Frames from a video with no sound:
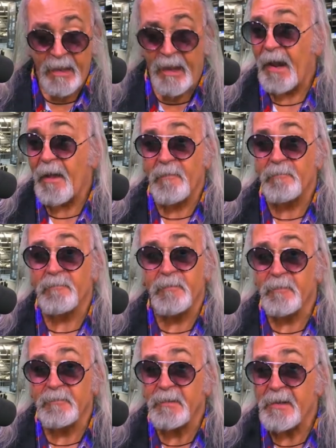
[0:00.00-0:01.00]
And
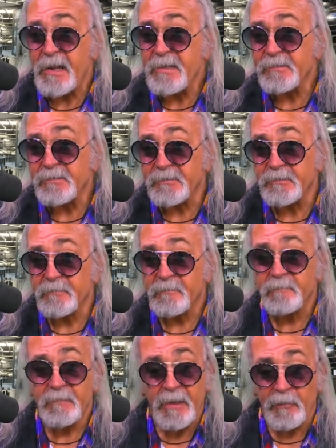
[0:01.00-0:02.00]
they're tenacious.
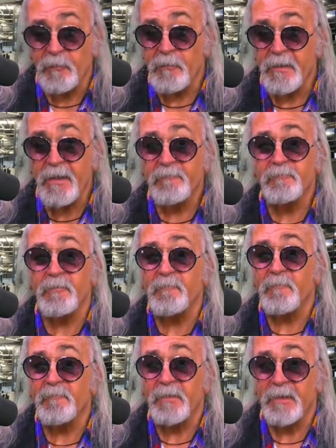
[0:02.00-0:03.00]
They learn that
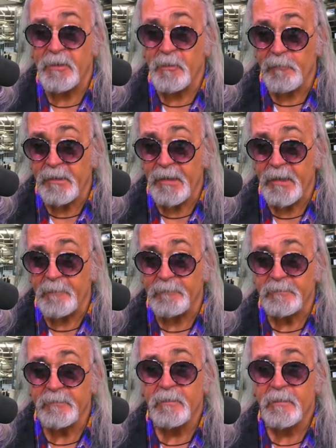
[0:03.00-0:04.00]
from video
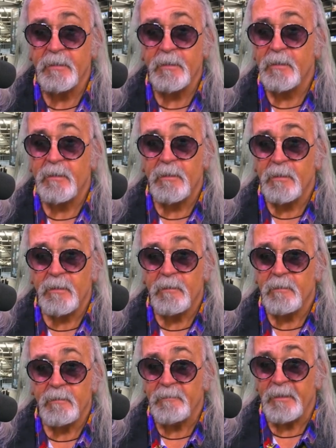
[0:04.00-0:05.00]
games.
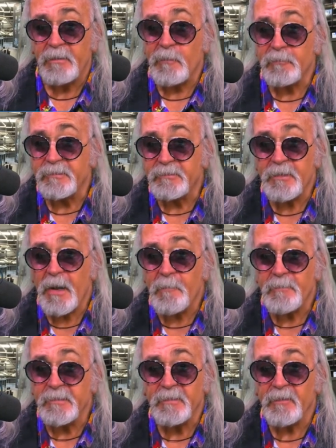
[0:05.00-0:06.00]
They don't
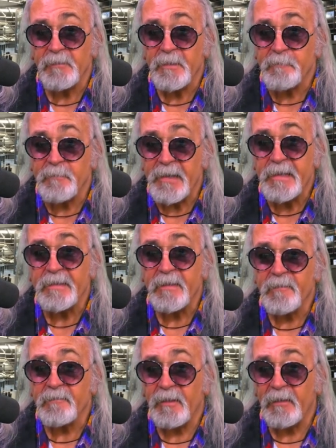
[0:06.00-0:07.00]
stop until they beat
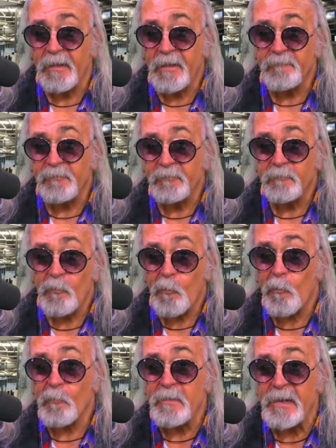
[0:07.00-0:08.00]
the level
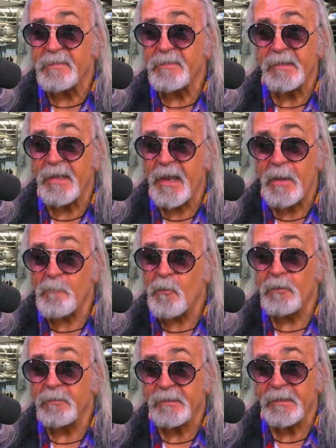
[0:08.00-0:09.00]
or beat the game
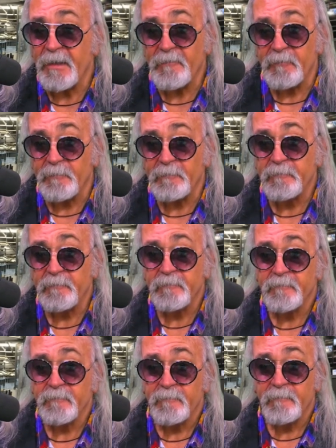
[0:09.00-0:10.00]
altogether.
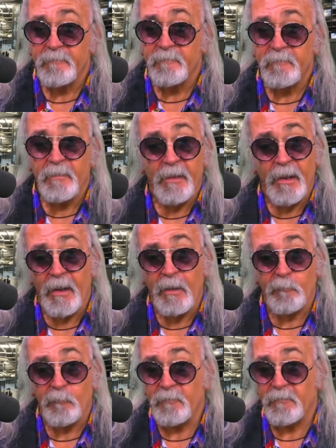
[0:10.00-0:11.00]

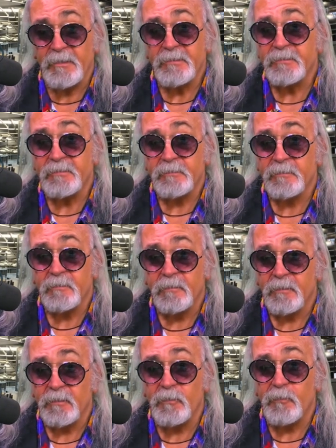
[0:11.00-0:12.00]
And with this,
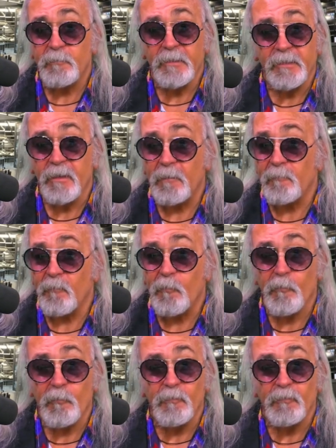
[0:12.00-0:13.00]
you become
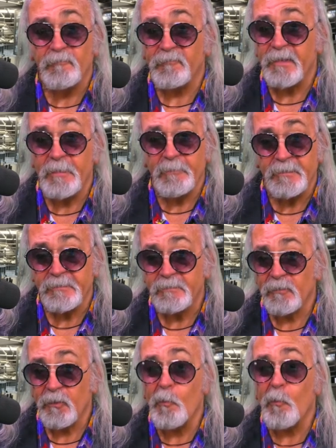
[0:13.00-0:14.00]
world
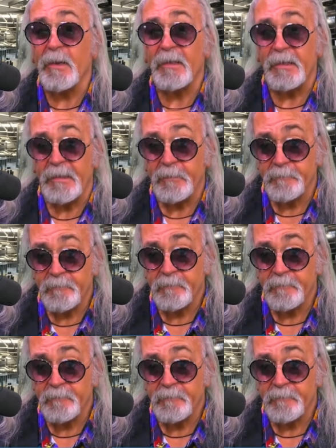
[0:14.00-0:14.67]
famous quickly.